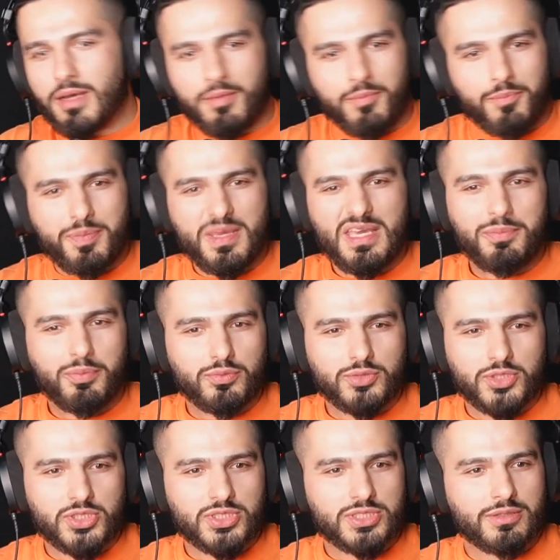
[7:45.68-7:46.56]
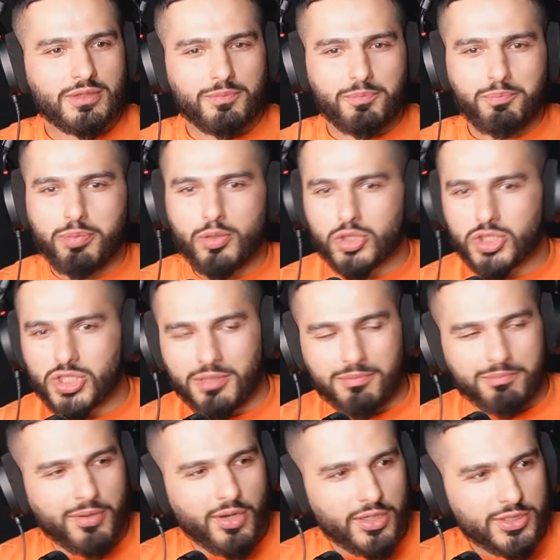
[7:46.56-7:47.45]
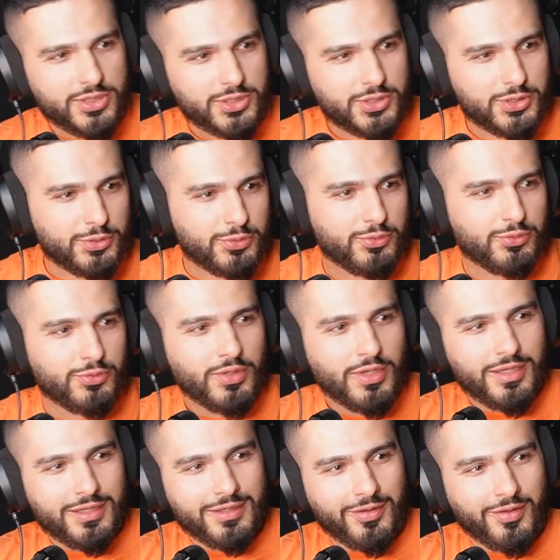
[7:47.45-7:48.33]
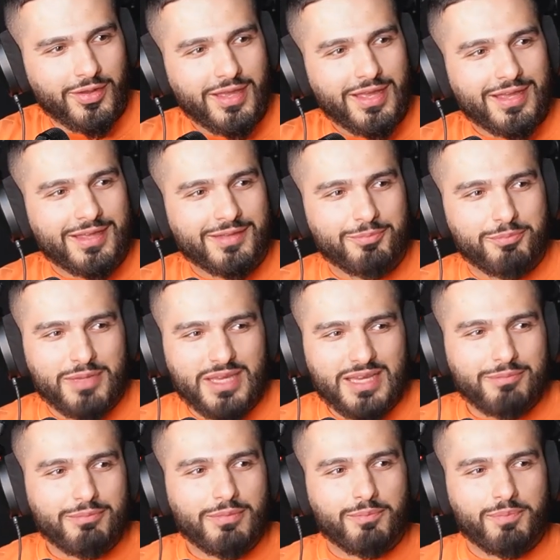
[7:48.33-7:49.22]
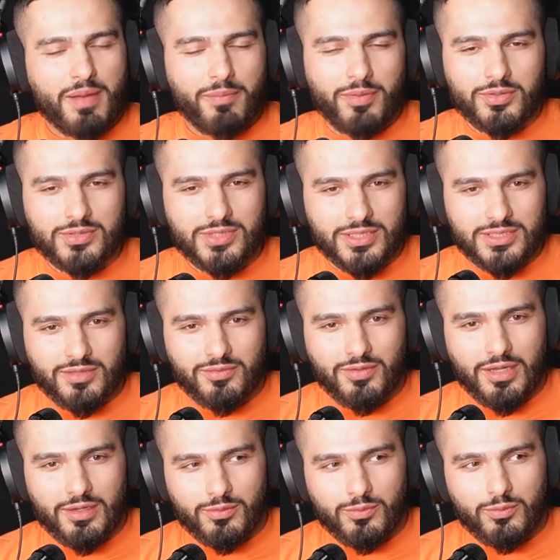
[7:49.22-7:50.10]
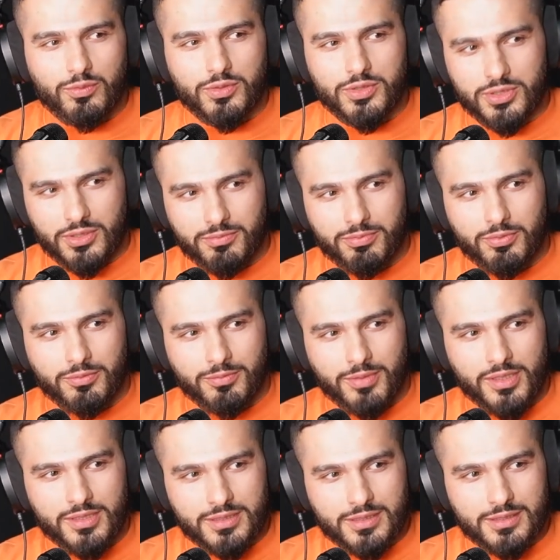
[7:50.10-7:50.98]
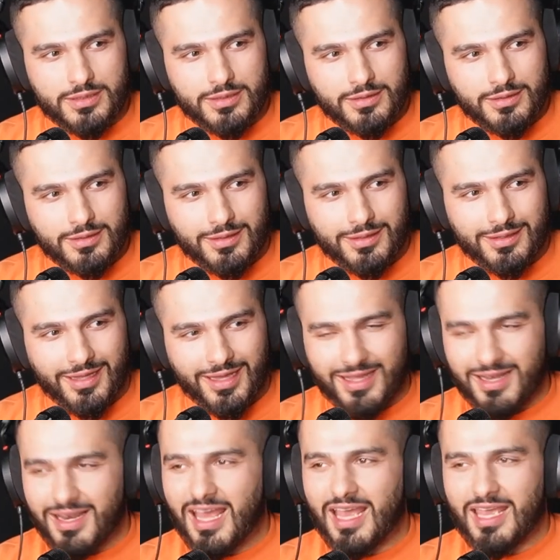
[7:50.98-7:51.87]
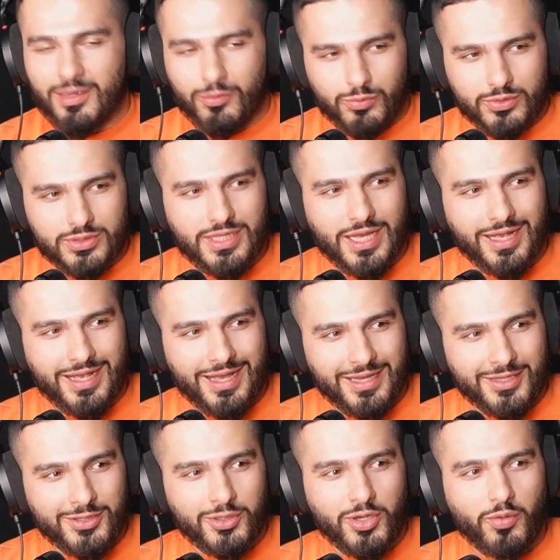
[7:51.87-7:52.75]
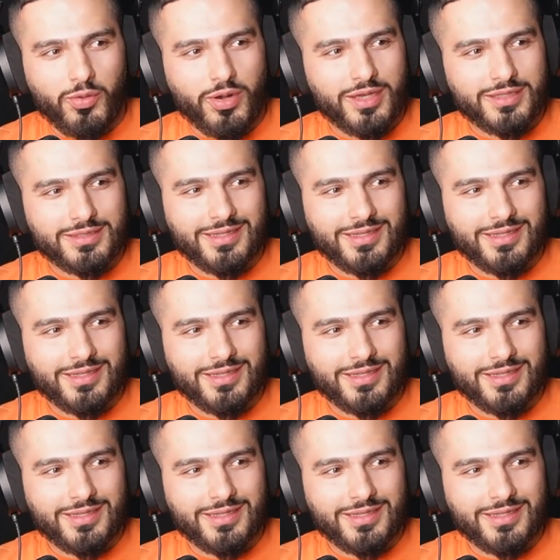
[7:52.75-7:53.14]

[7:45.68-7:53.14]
People just pushing past you. No, me and Baba looked at each other like, we should have brought masks. like it was that kind, you know, when I